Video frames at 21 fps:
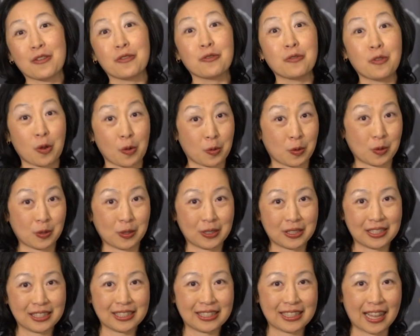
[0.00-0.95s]

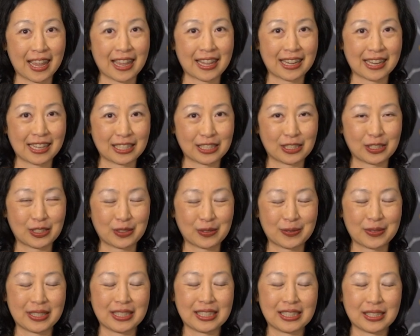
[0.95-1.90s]
vocals and
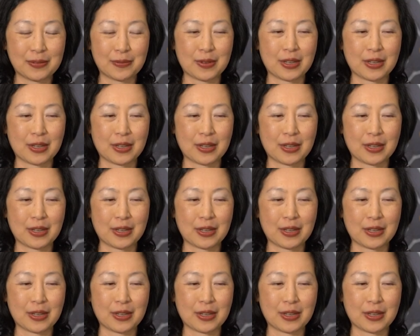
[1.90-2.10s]
instruments,